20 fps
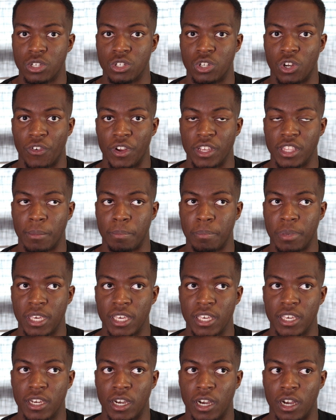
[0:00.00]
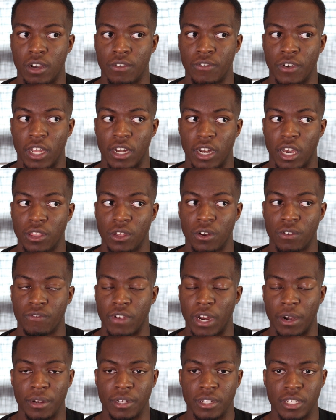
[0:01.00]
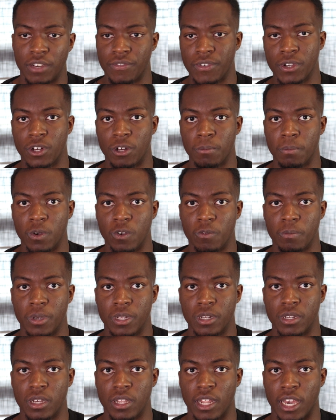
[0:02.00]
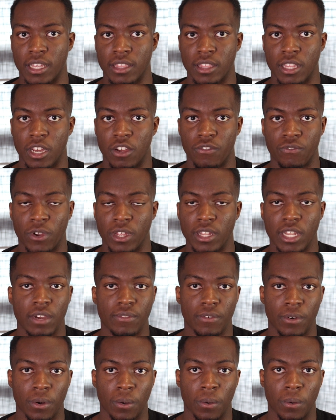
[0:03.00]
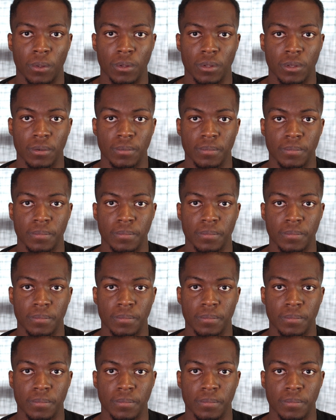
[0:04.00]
during the peak of another very difficult movement like the front lever hold.